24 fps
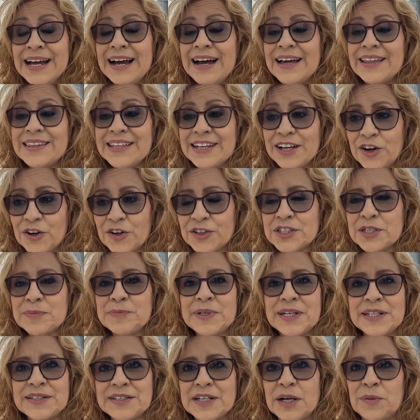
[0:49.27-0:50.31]
the
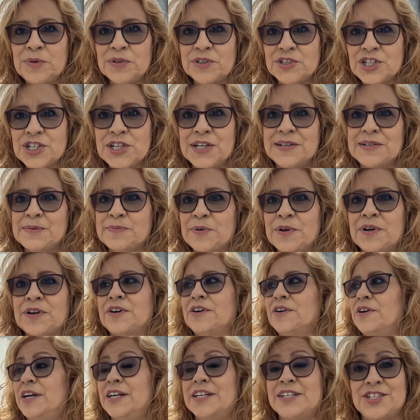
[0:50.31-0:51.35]
ultimate double
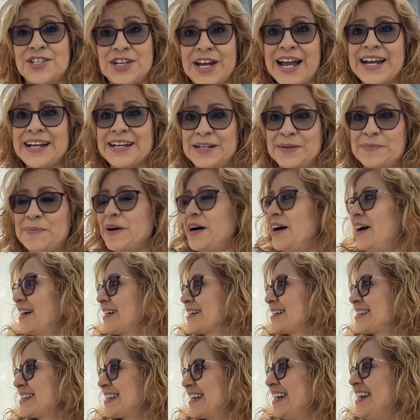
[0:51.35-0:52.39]
cheeseburger at Jack in the
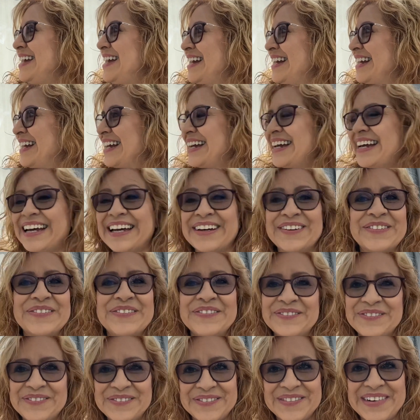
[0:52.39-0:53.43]
Box.
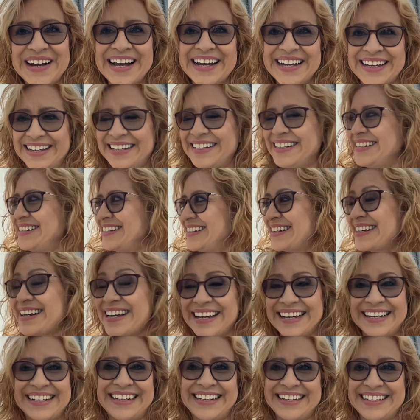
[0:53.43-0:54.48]
And my
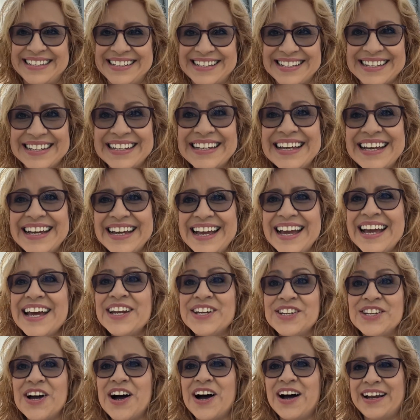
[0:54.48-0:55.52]
honey is
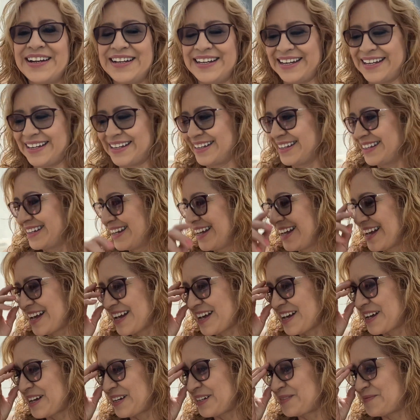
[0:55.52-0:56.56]
nodding.
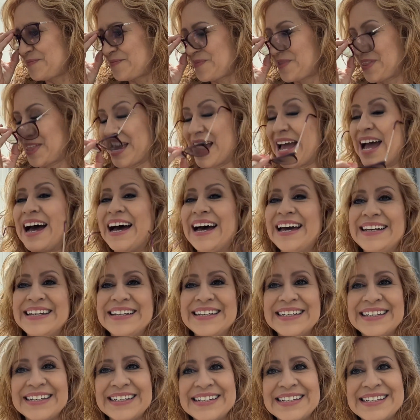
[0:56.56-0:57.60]
That
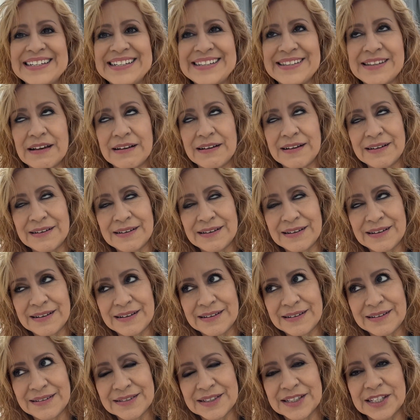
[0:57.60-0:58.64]
is,
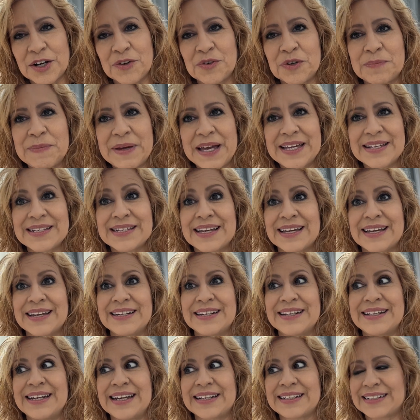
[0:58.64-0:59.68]
so amazing and
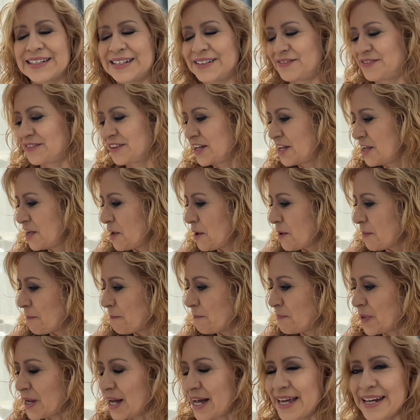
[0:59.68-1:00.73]
addictive.
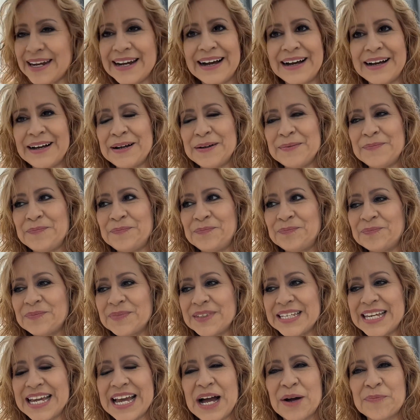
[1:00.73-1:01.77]
But
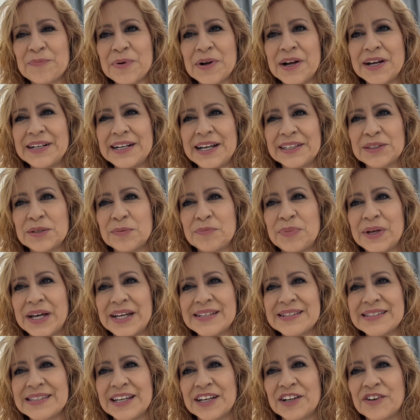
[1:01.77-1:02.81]
yeah, probably not the
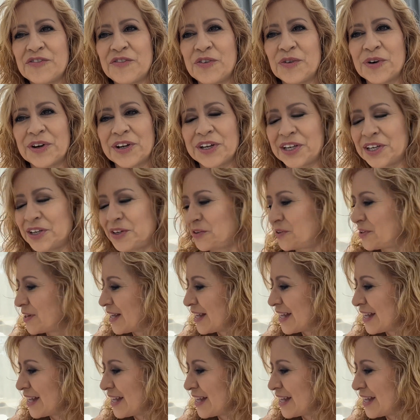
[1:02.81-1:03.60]
best thing for you.